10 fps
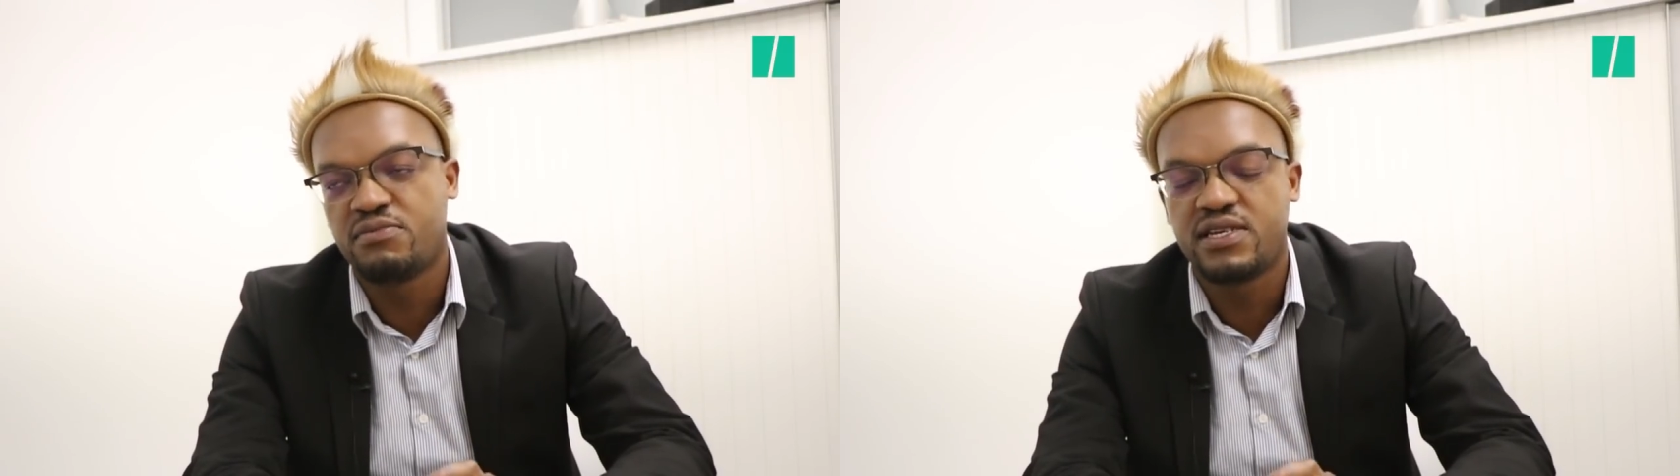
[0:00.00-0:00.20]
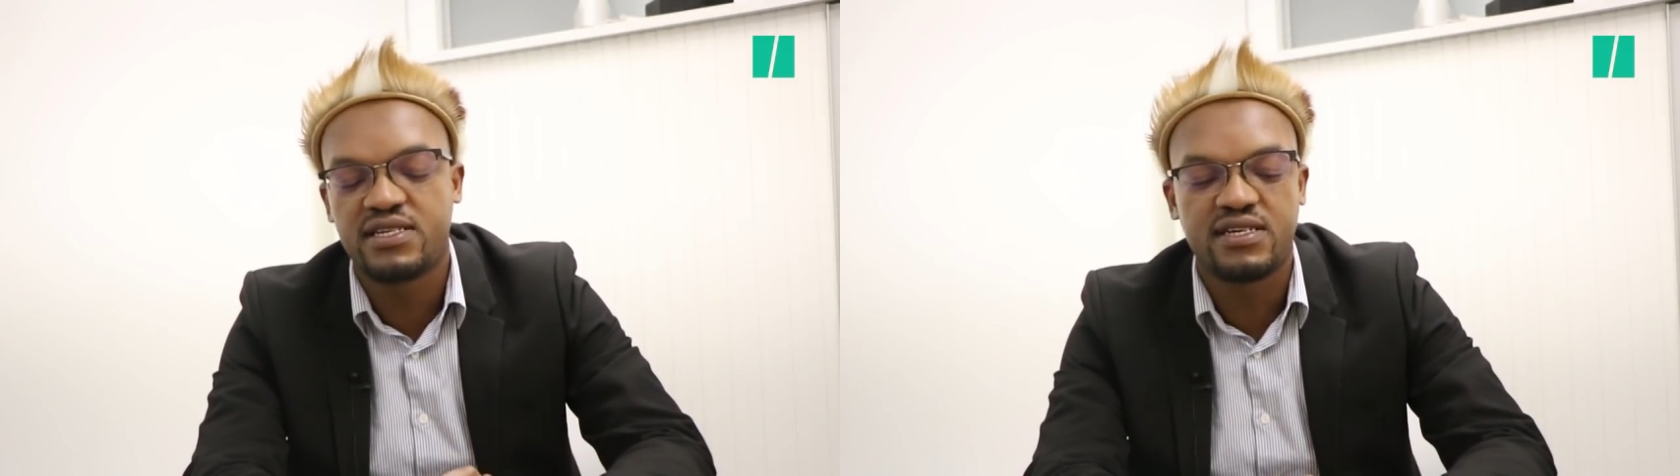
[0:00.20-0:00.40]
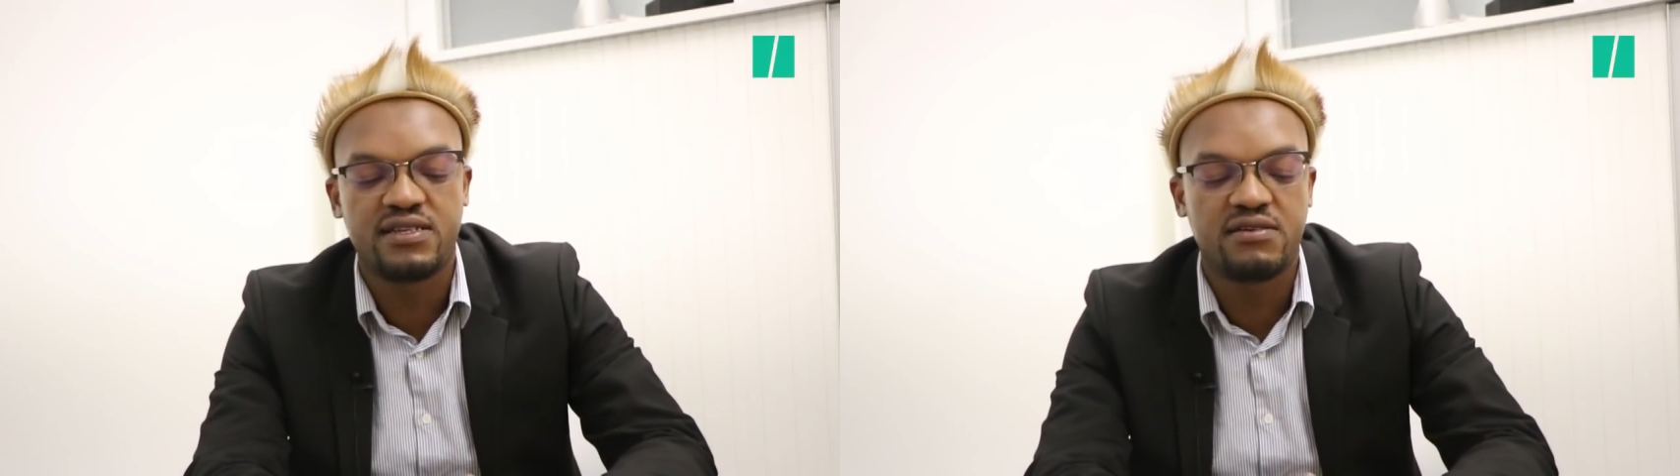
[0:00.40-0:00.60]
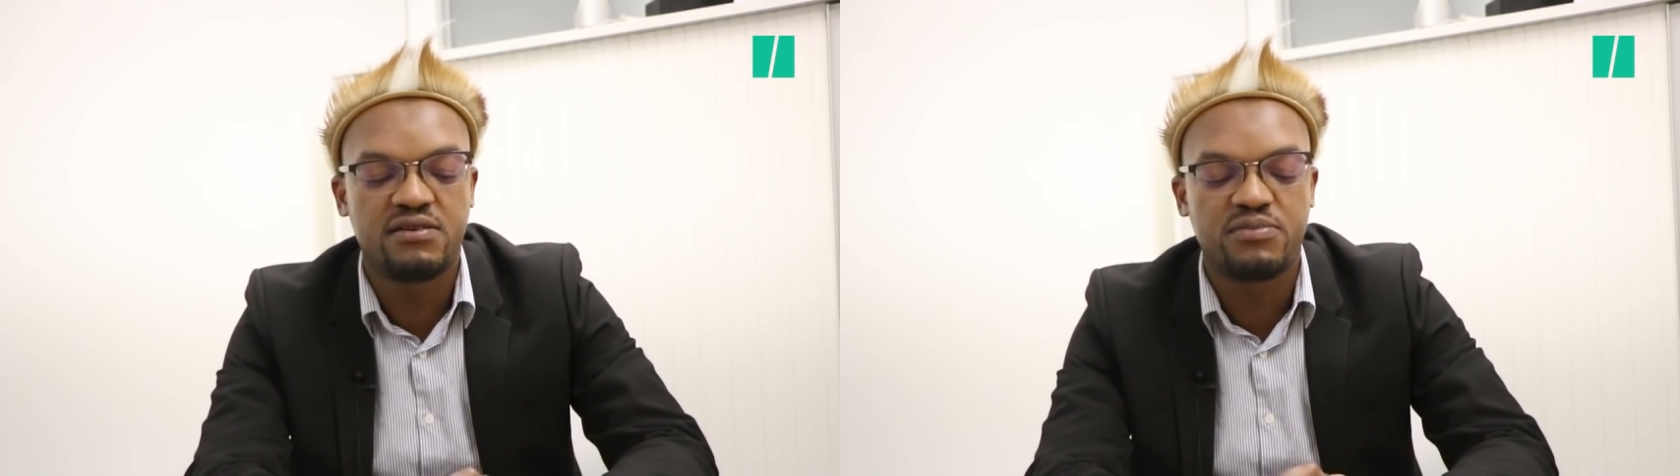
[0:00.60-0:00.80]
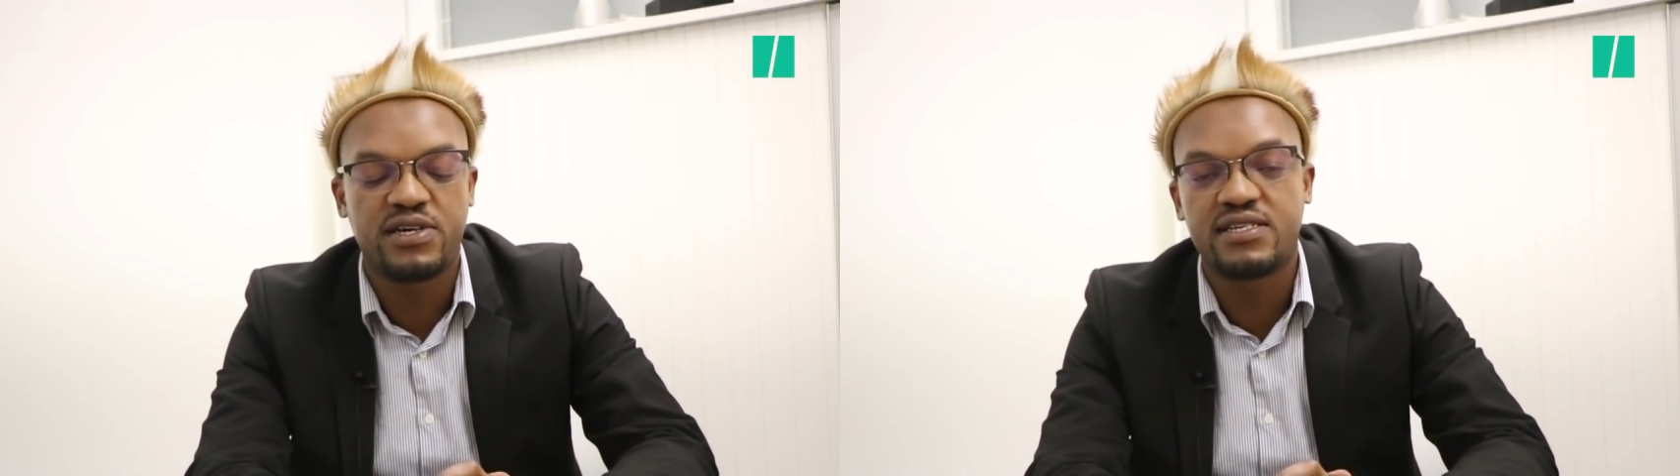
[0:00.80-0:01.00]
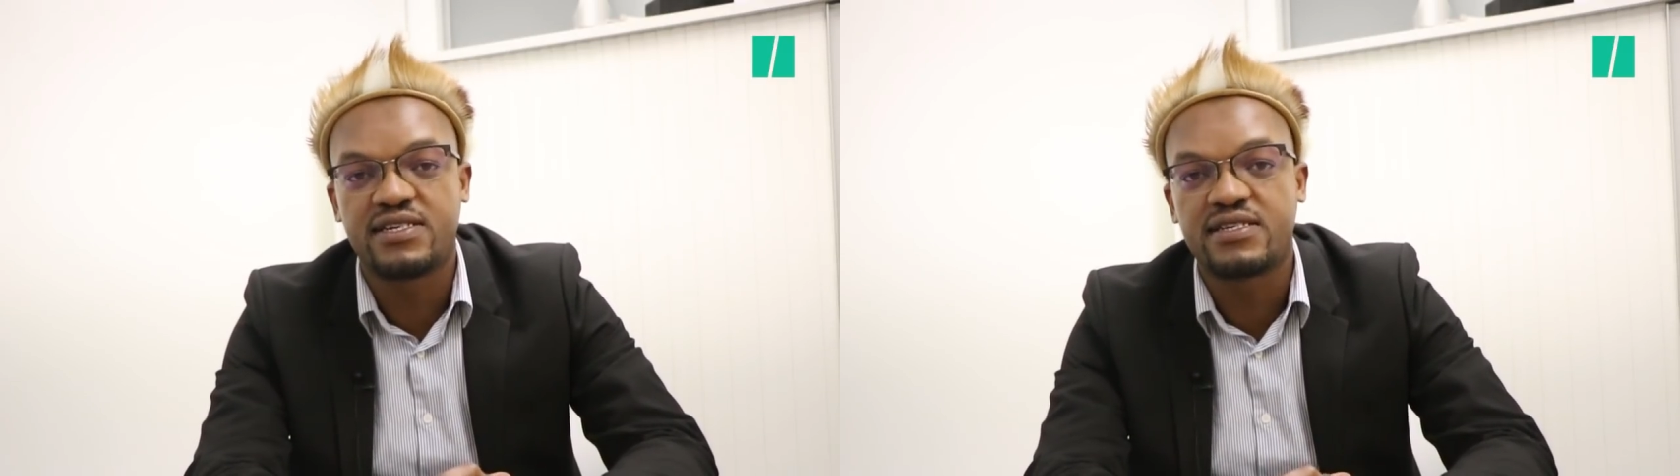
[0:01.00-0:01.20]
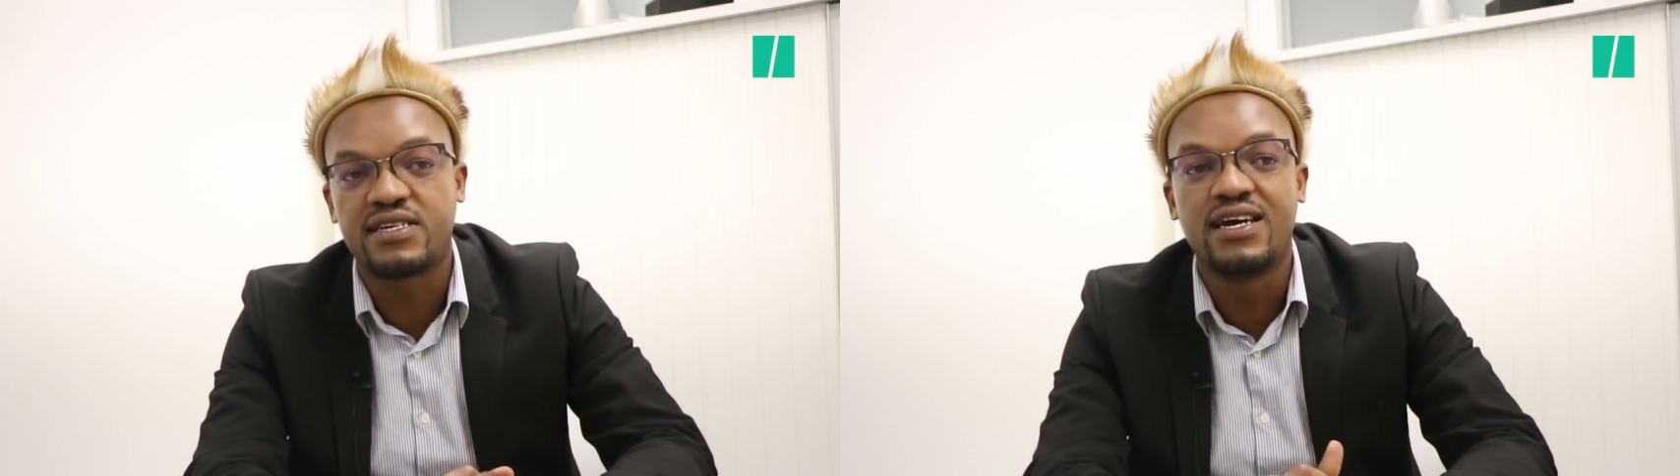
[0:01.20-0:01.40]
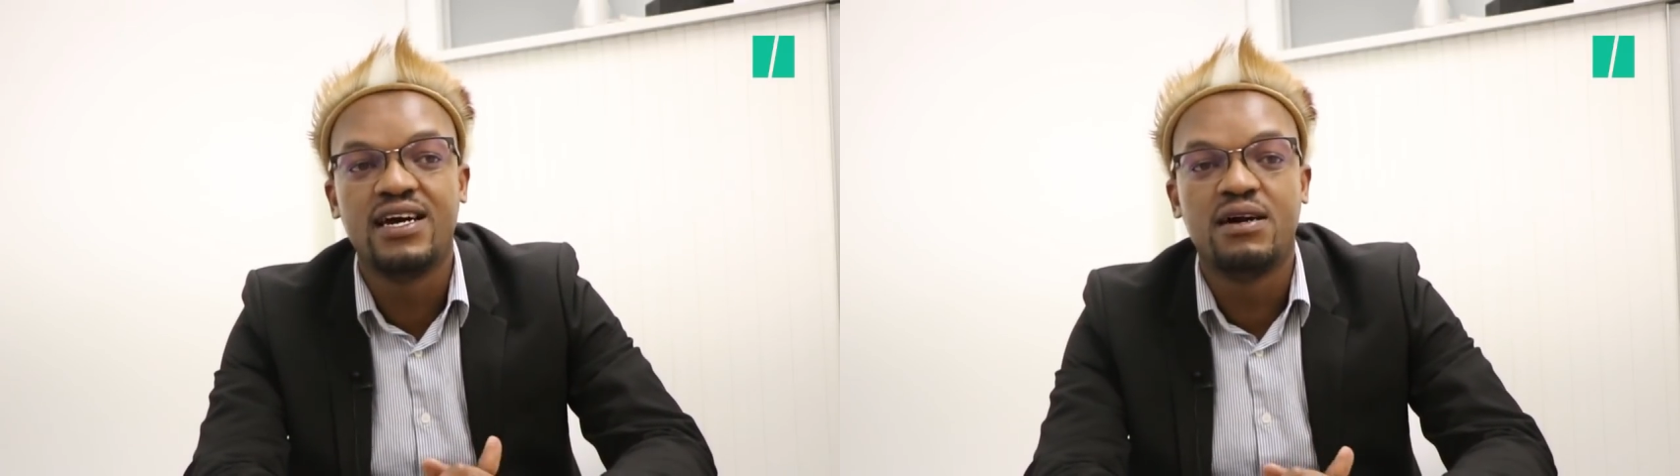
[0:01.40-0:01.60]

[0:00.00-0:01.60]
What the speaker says: minister in the presidency.